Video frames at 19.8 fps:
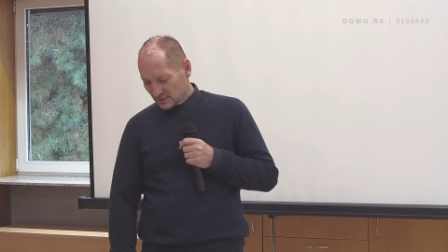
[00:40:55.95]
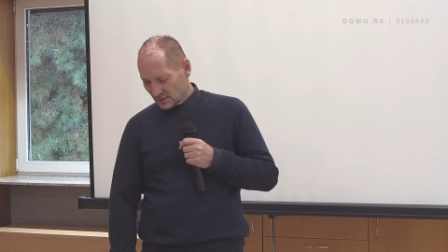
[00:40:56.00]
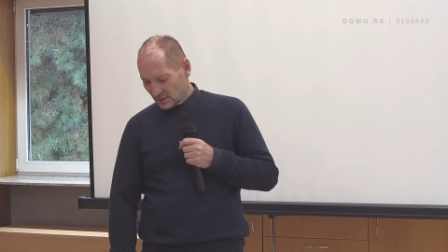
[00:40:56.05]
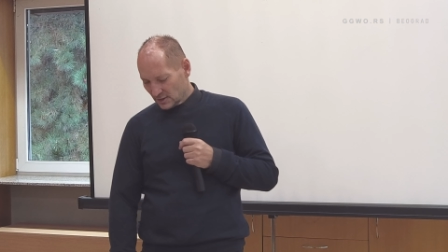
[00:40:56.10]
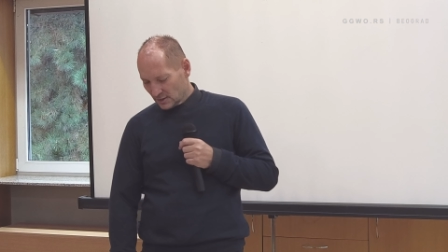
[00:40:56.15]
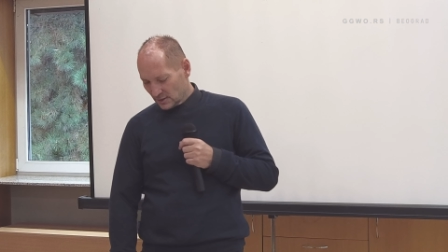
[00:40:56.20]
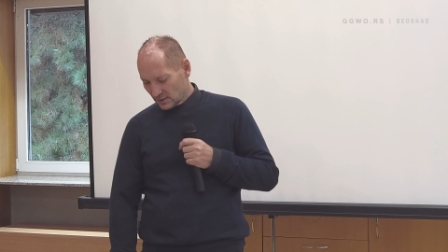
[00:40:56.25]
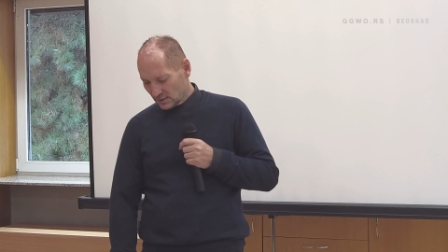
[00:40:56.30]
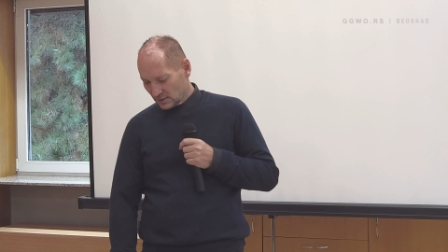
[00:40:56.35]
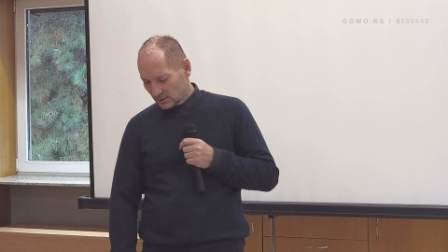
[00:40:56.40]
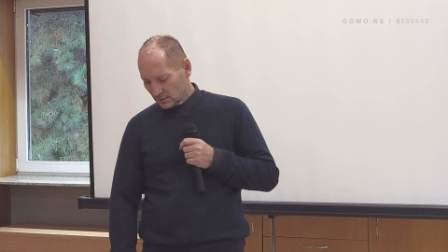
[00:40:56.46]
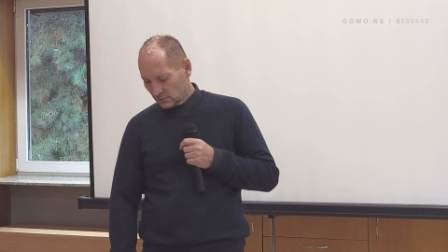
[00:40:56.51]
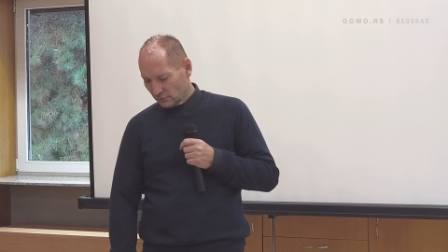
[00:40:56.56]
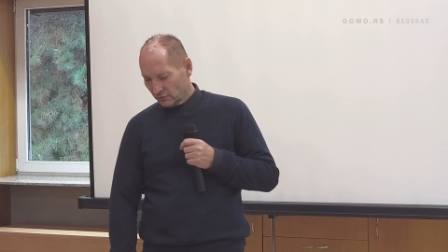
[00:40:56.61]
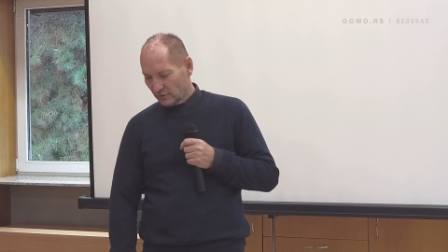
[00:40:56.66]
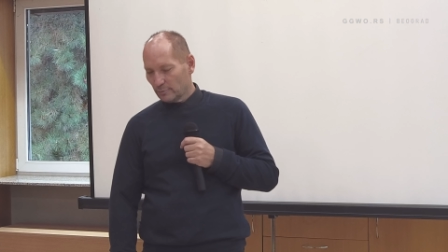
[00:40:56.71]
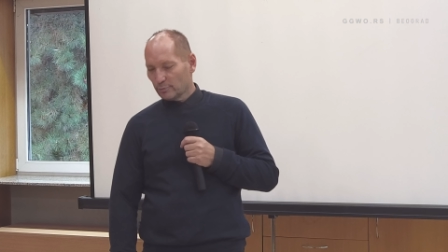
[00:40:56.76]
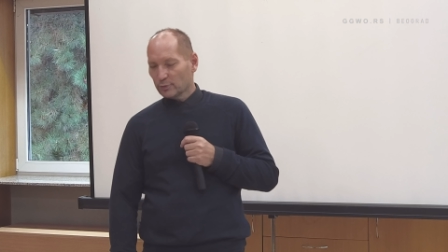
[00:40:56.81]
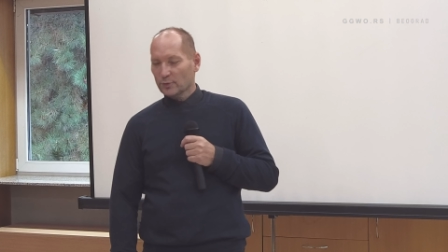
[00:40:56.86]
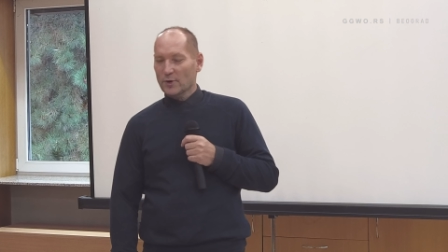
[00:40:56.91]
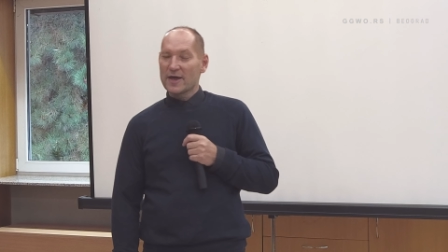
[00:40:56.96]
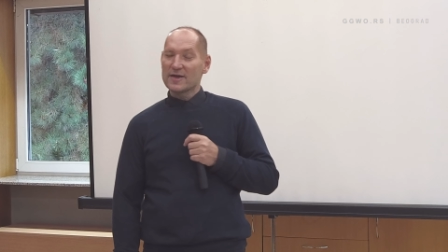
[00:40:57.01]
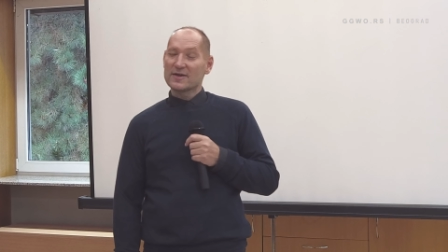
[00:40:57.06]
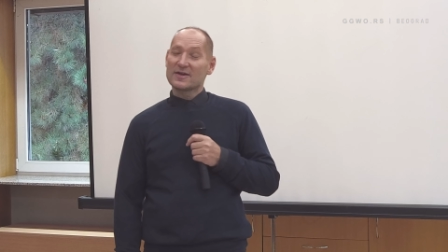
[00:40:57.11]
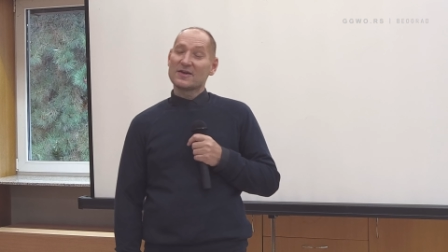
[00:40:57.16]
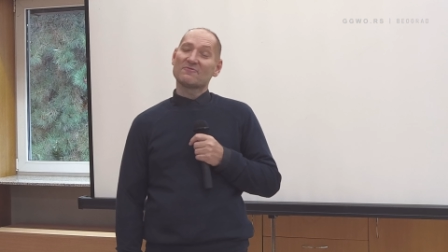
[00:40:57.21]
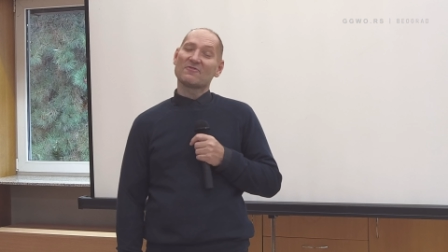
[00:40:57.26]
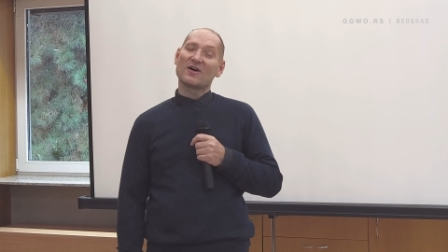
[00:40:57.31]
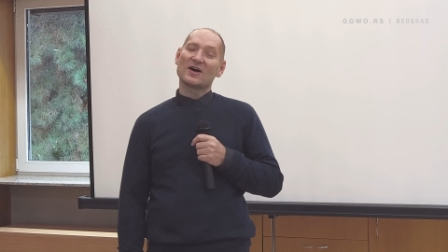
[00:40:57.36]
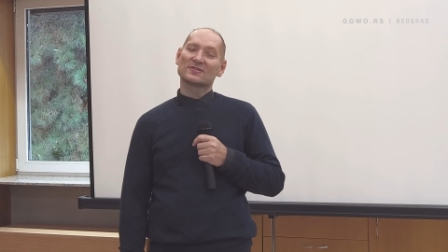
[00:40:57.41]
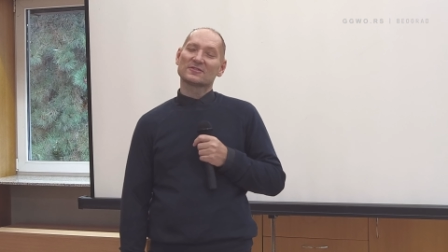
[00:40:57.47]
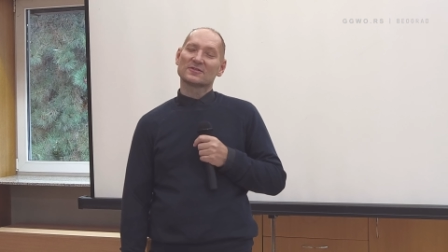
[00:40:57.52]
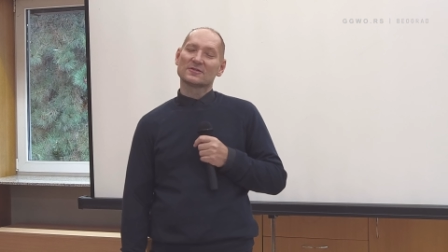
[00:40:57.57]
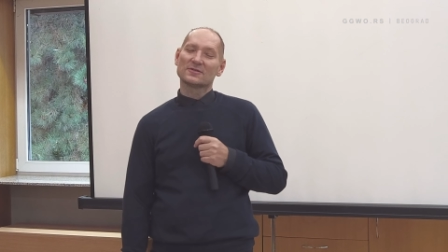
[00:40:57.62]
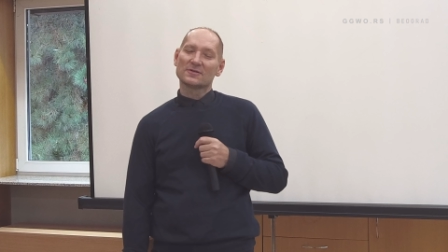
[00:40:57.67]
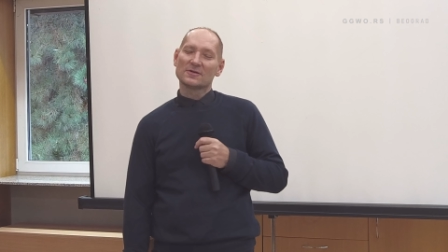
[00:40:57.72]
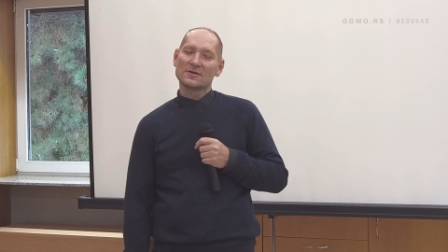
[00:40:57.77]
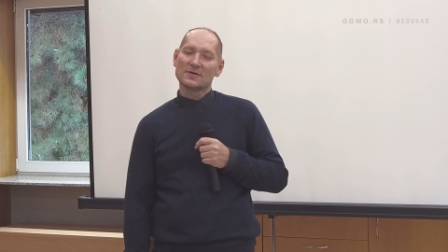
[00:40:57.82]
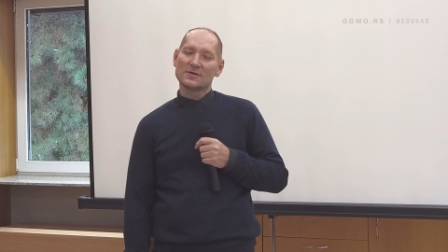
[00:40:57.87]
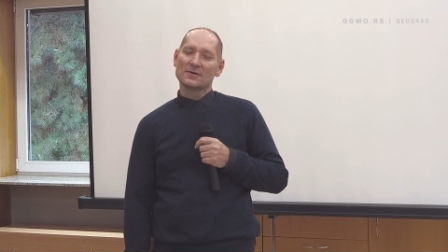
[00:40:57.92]
Uh, we pray, give us a,
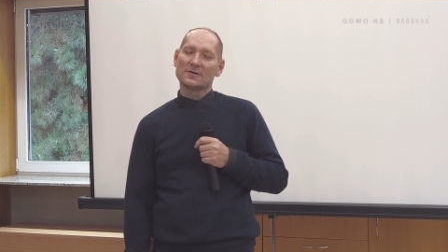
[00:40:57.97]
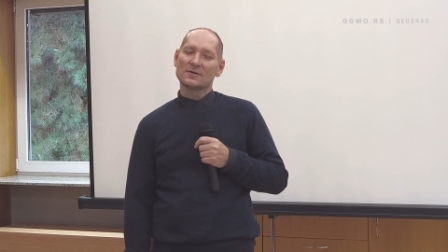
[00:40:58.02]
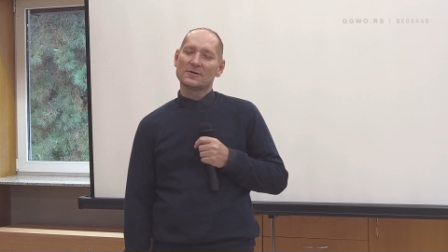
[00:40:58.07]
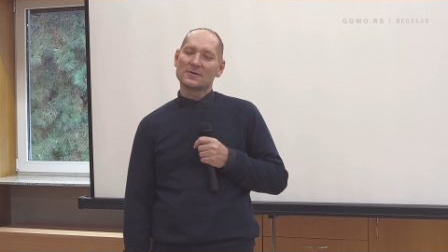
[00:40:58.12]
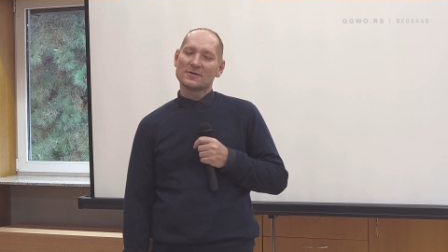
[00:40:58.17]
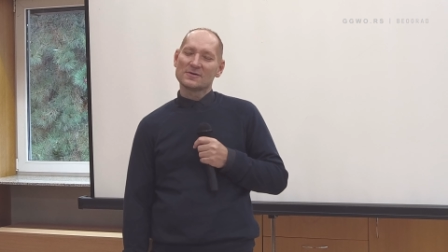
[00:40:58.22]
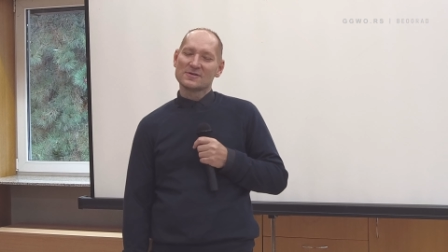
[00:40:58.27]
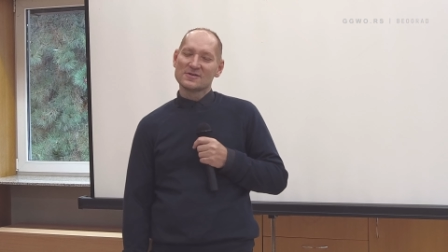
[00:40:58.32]
a,